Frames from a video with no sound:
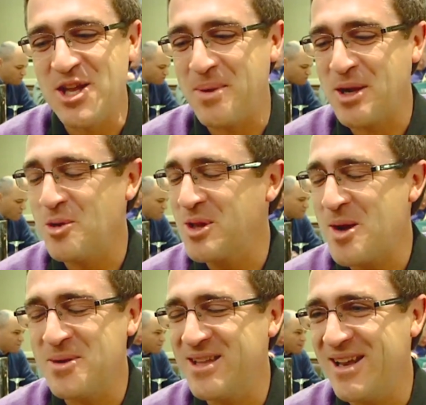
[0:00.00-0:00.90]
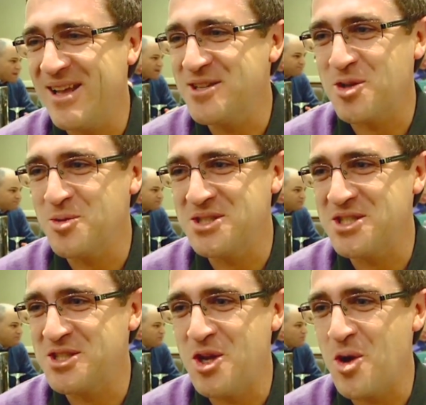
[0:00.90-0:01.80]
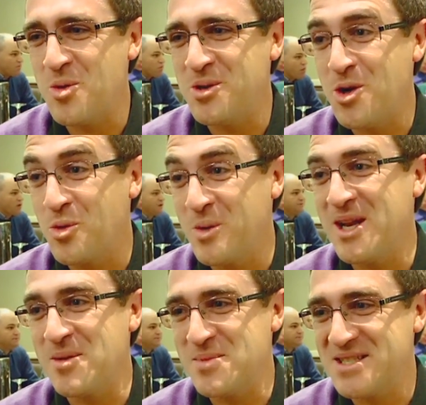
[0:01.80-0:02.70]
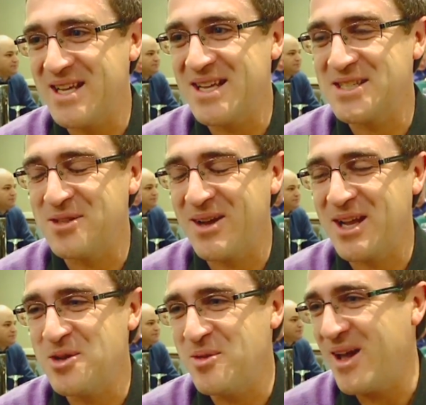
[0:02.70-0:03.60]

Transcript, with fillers: you know, my goal coming in today is always just no no reading mistakes. If I can